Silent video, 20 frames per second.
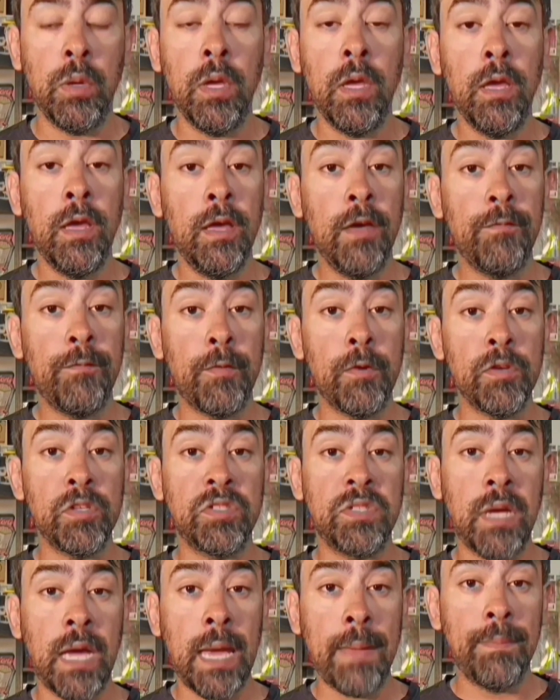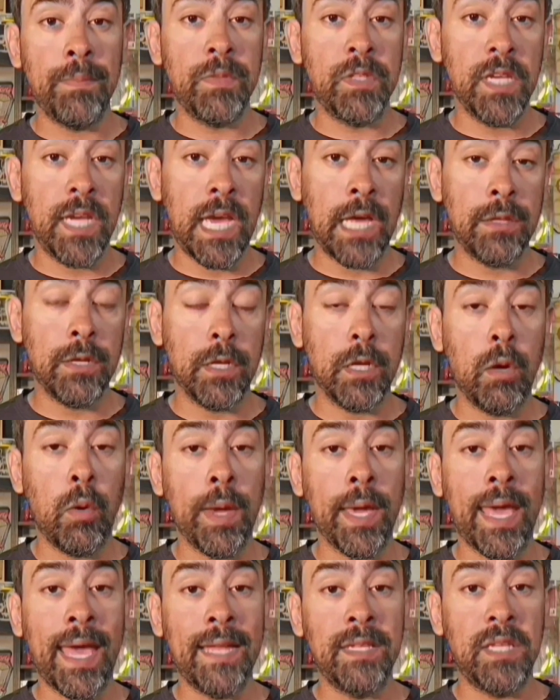First time together going
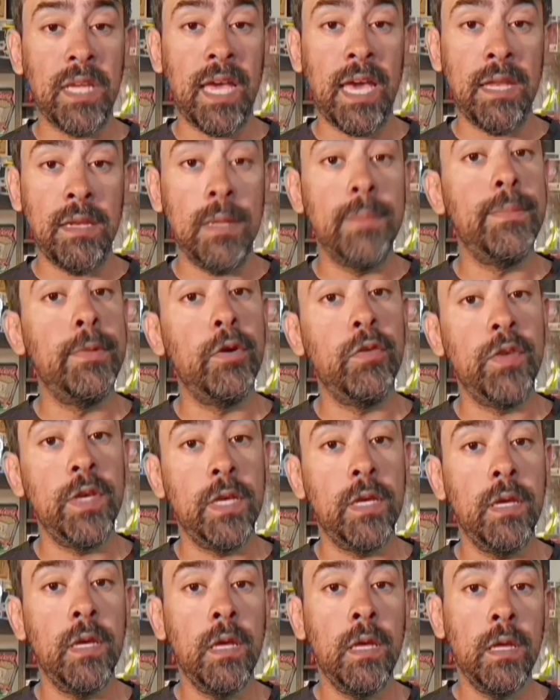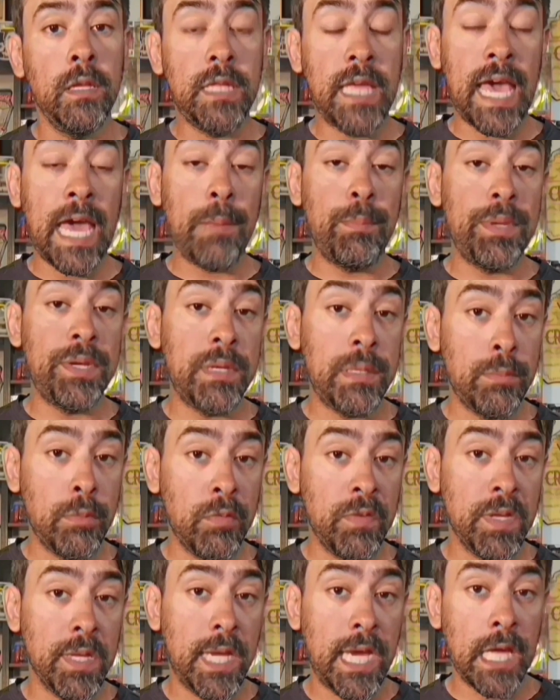head to head in a movie. They had been in a movie
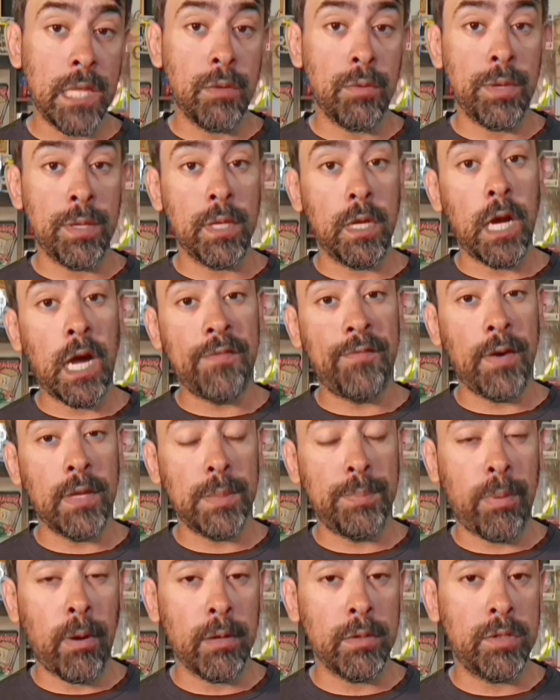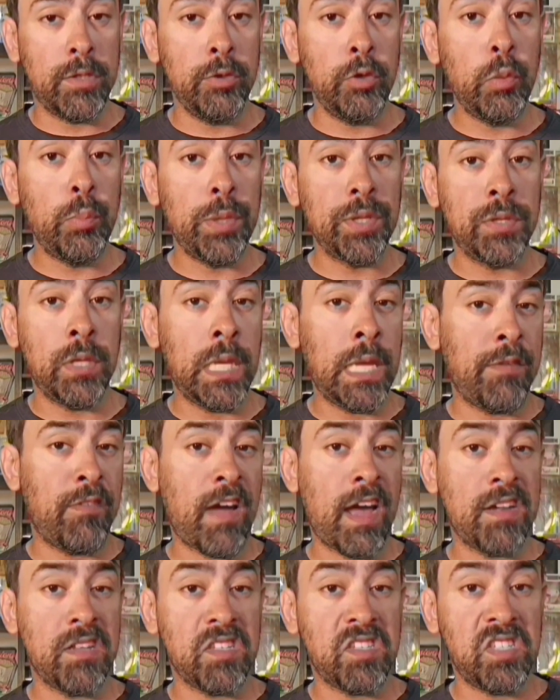together in Godfather Part 2, but they never had a
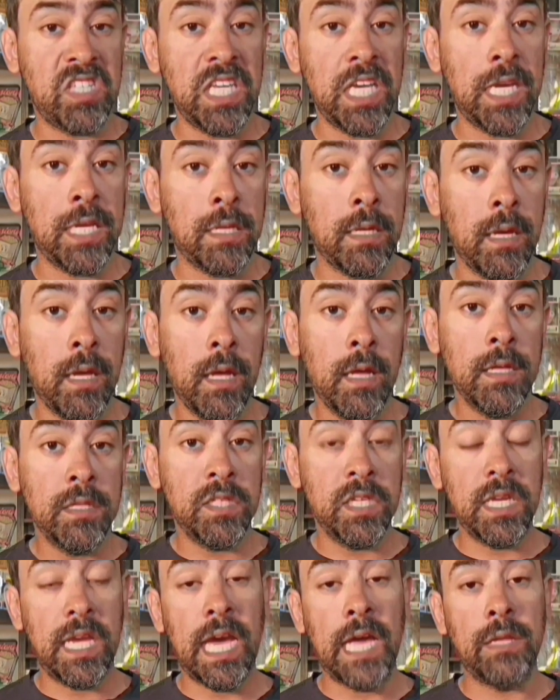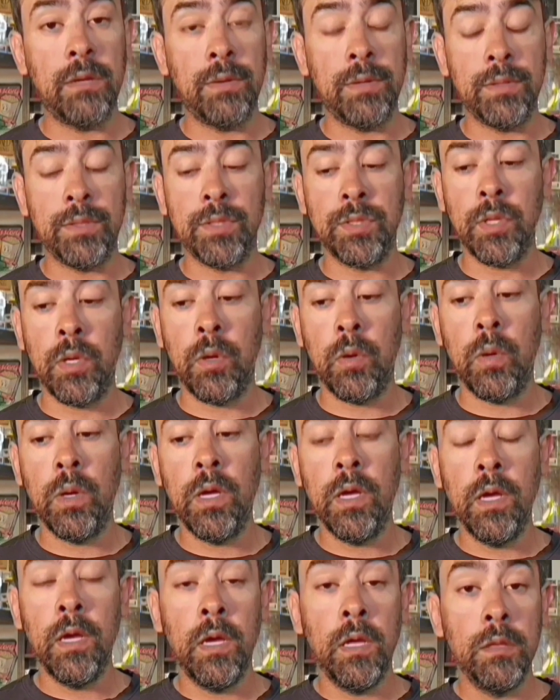scene together, and so
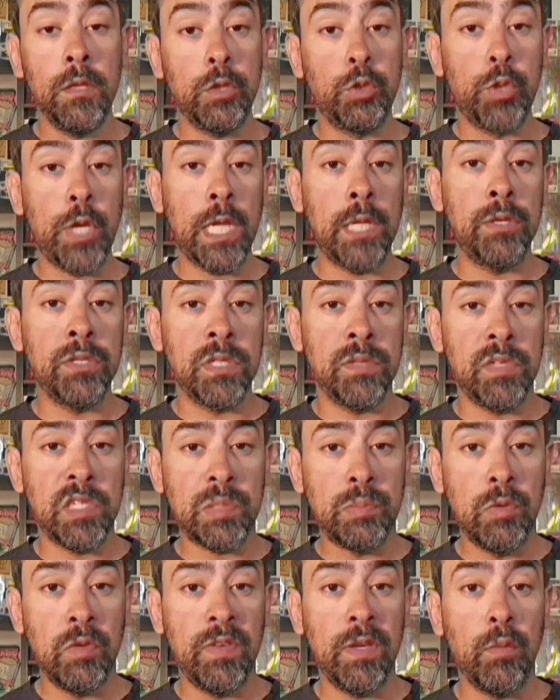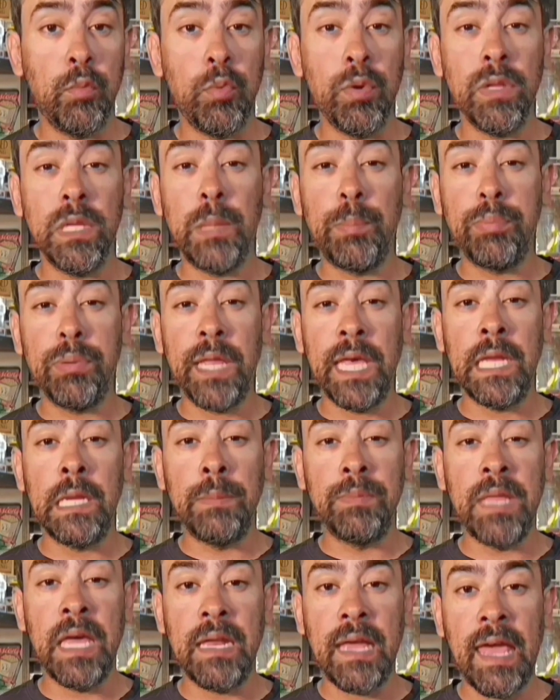the trailers of this movie really played up
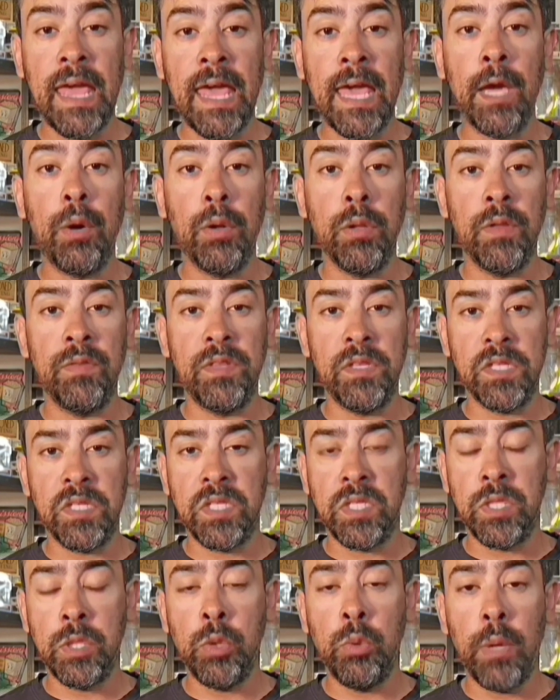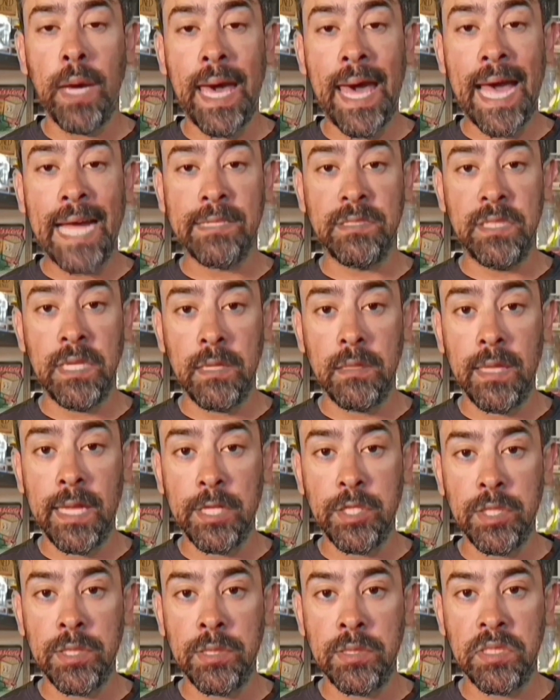that angle of these two acting
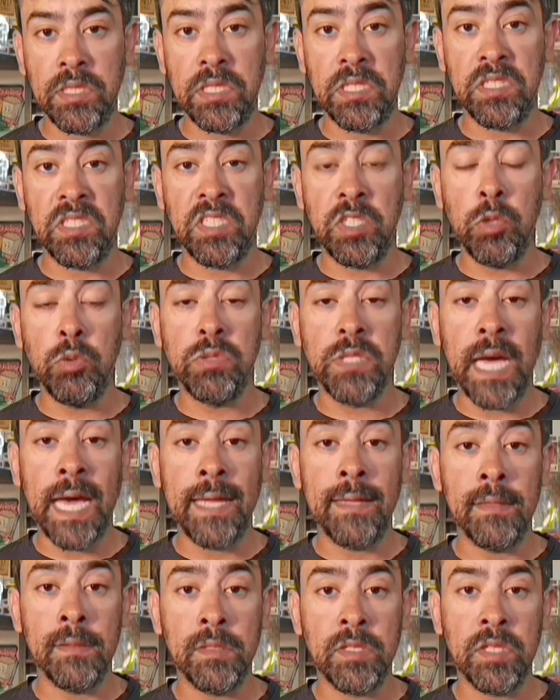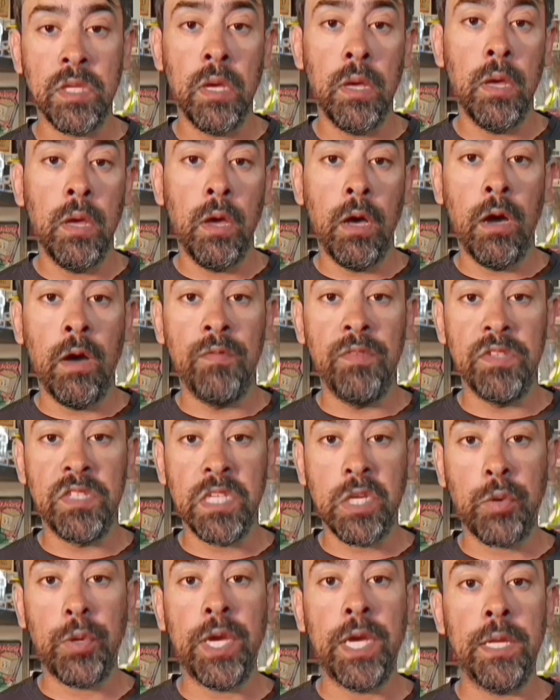legends, these two titans of the
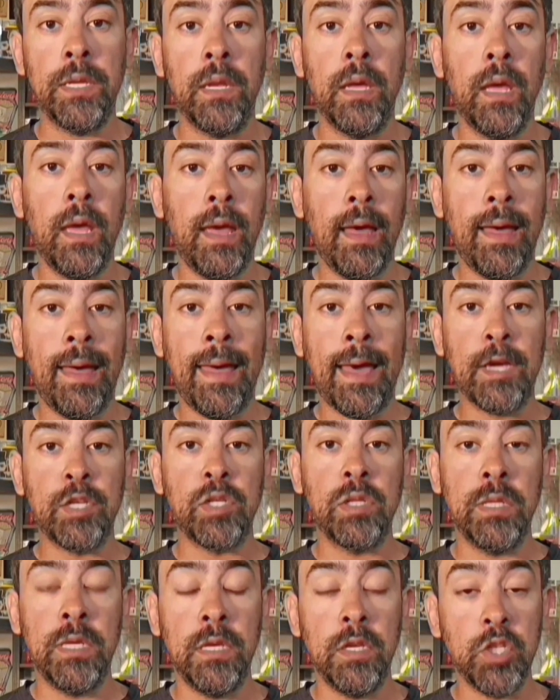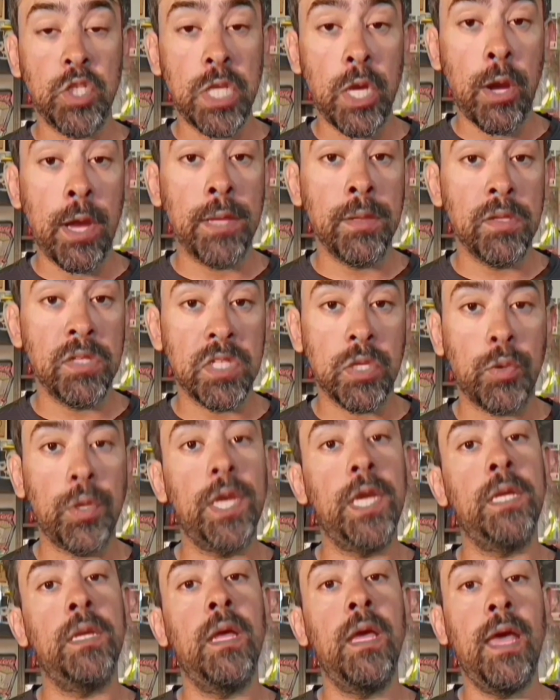screen, actually sharing the screen
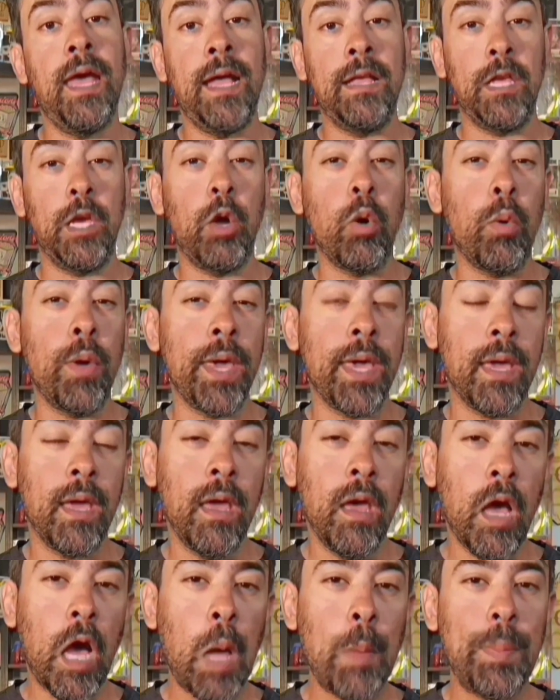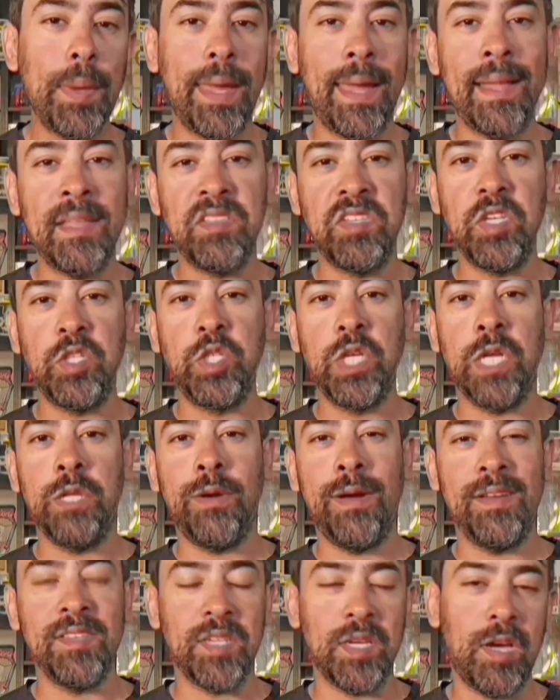and going up against each other as a
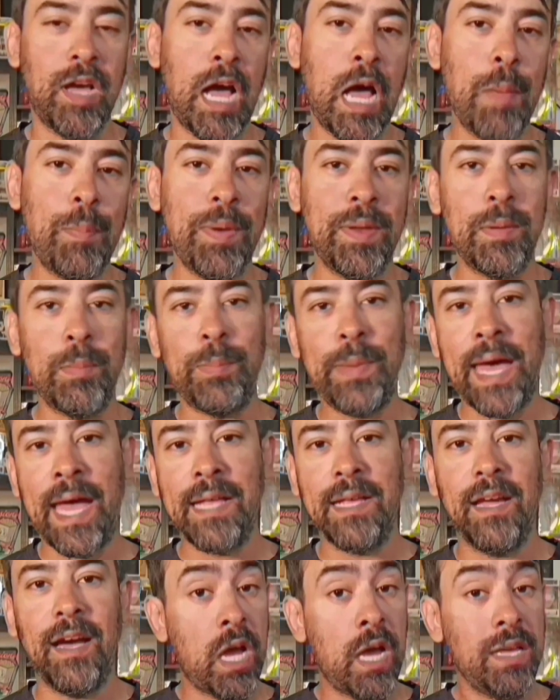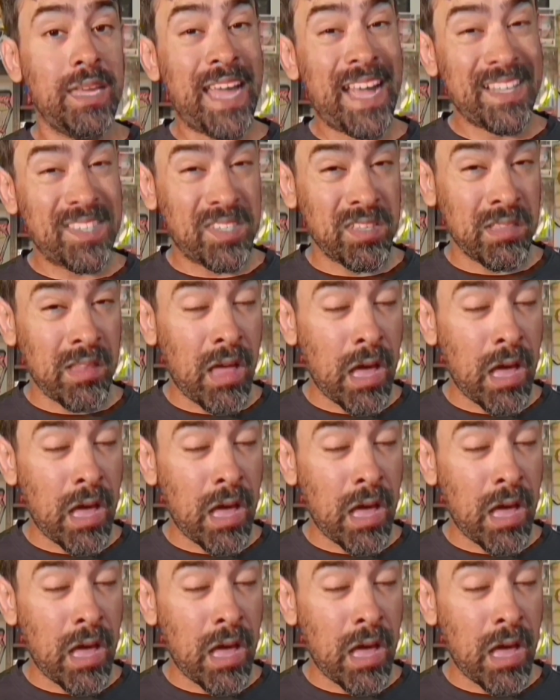cop and a bad guy. Yeah, it's a long